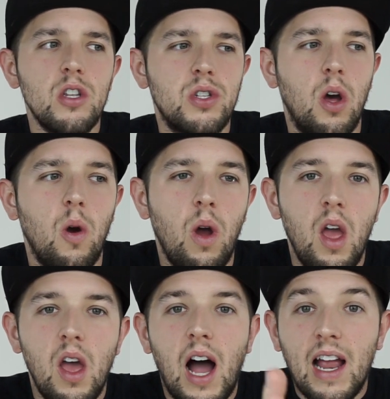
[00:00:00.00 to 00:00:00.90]
So
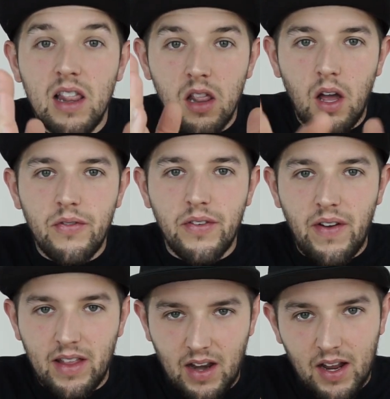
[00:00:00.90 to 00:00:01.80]
I love the
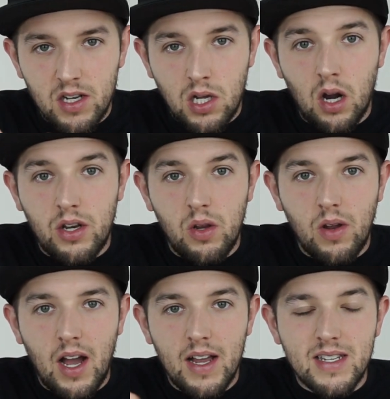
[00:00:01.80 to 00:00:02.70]
fact that I can talk to you
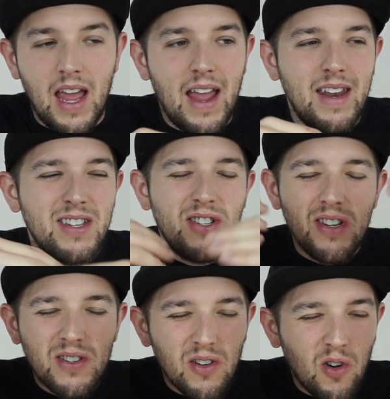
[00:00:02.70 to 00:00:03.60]
guys, and it's
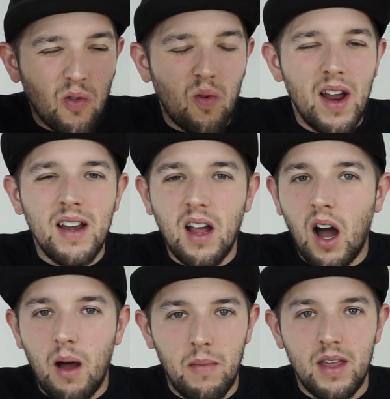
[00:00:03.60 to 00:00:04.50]
just great
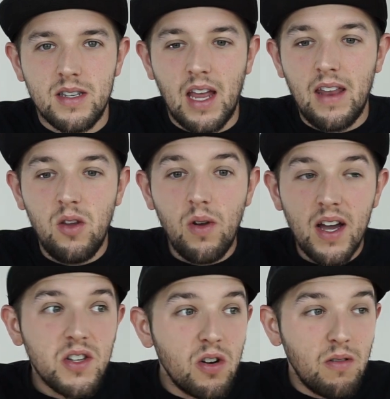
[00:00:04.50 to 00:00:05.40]
comments, and you
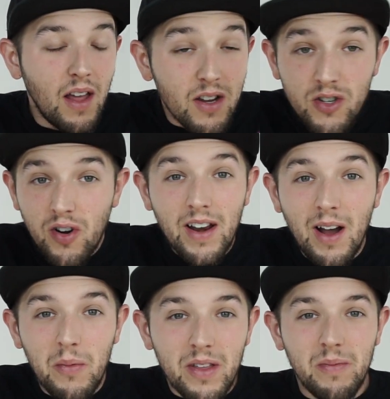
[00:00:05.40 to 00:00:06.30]
guys are like straight
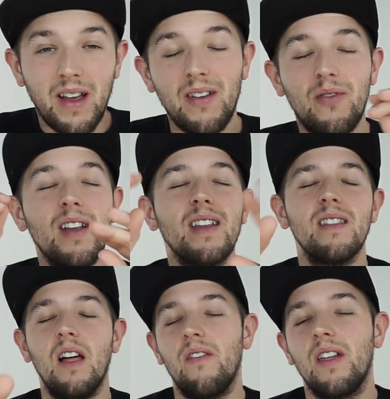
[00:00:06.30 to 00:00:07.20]
up with me. I
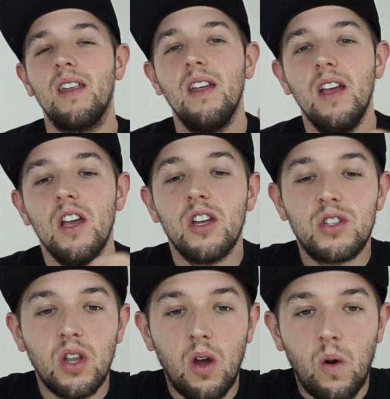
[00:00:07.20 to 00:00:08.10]
freaking love it.
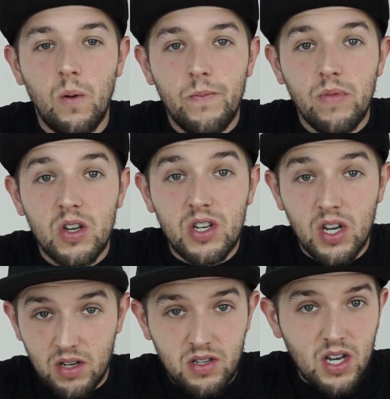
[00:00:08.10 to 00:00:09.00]
So
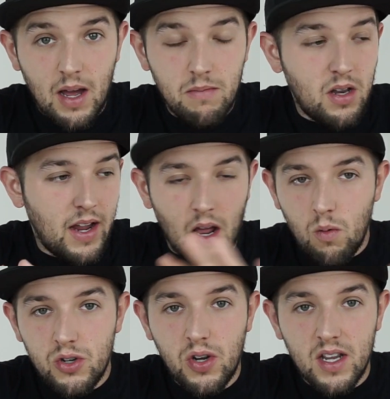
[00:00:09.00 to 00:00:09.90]
to stop, like, I don't
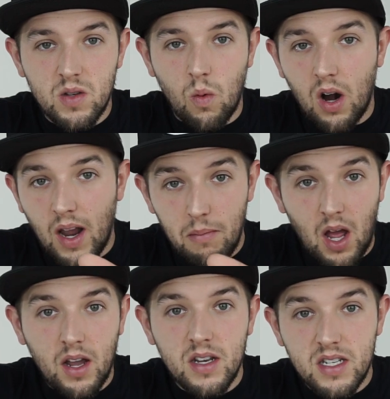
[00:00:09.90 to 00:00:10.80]
want you to worry, I'm
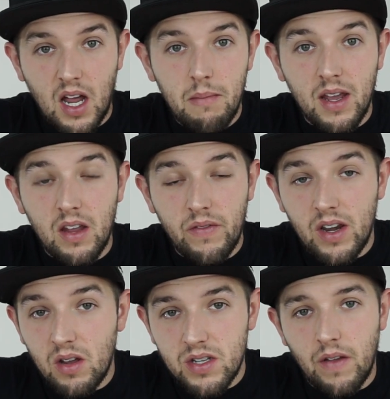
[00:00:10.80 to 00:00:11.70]
not gonna stop making
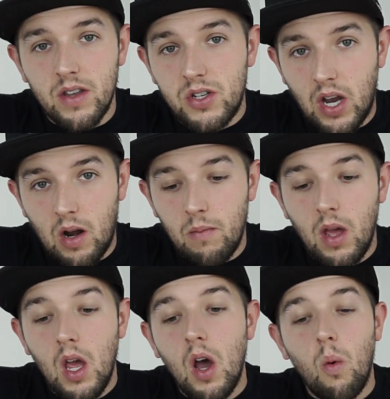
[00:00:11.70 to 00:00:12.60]
videos on this channel.
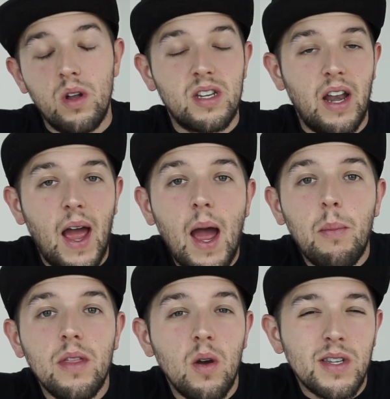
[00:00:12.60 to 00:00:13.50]
What's gonna
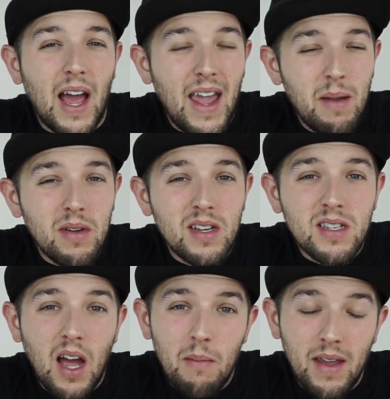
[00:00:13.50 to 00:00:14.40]
happen though is I am gonna
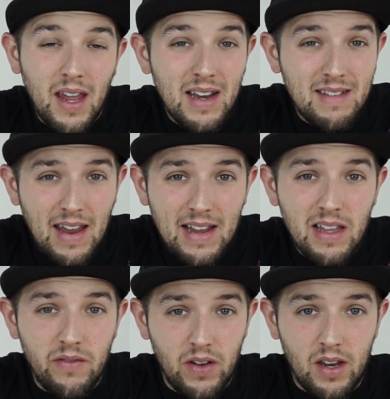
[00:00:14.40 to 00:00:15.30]
stop making
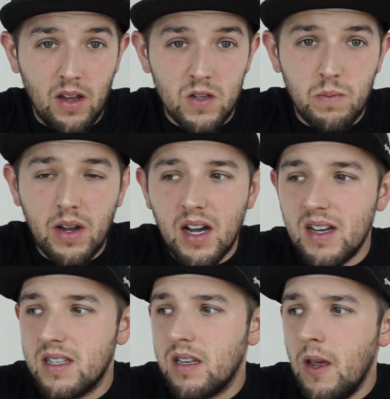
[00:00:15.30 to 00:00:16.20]
daily videos,
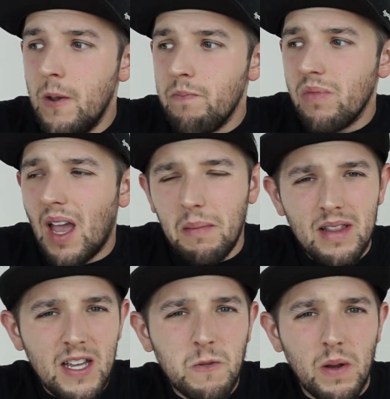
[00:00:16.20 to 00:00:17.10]
because I mean,
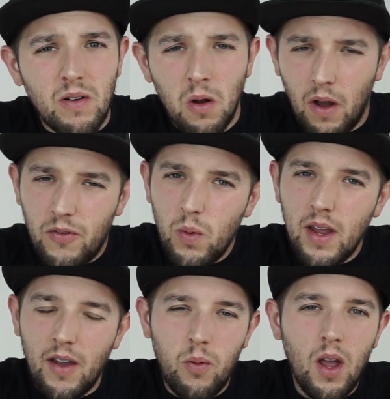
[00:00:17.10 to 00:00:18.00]
let's be real, if
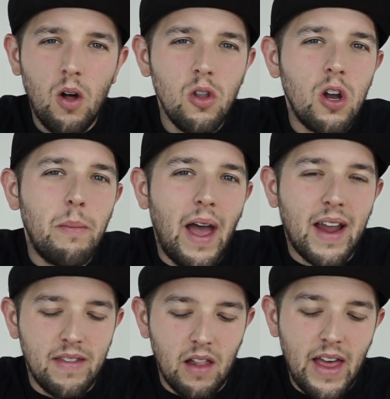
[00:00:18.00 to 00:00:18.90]
we if we all look
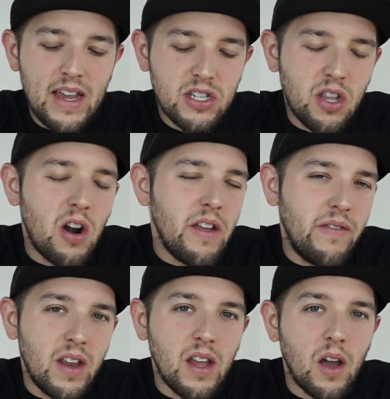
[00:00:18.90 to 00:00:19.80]
back in the last thirty
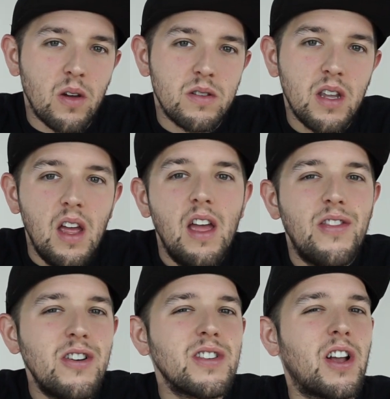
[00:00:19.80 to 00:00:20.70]
videos,
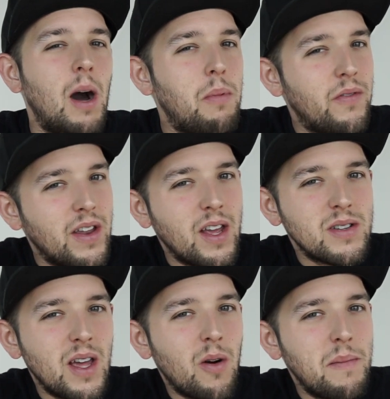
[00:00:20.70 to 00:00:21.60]
there's a couple
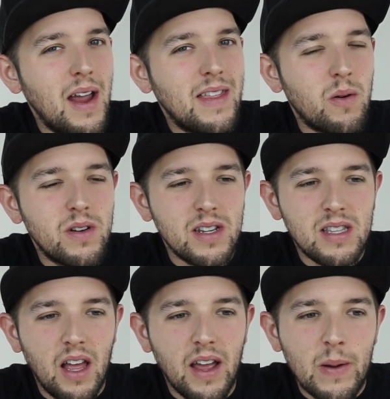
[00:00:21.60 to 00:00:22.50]
videos that were made that were
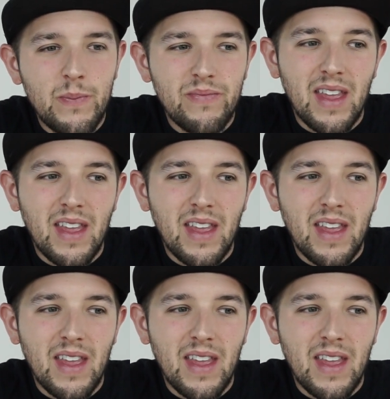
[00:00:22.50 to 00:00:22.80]
just like,